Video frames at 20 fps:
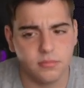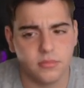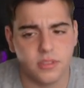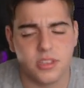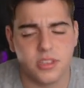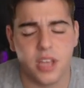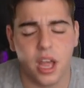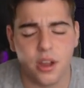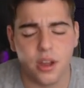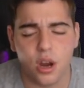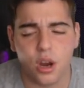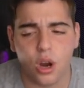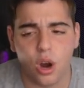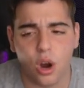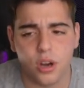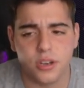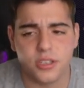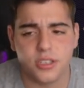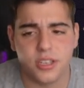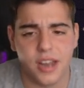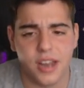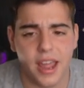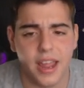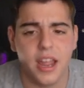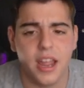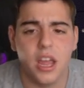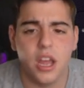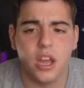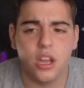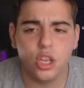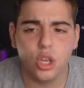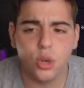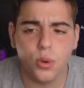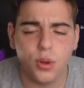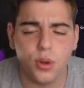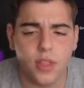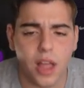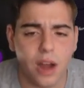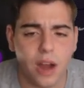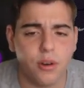Sell your cards today. You
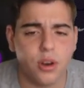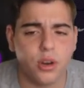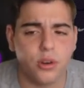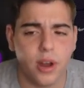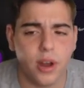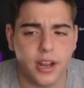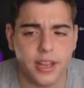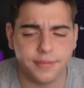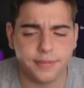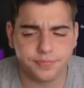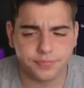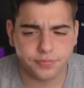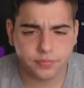will not regret it.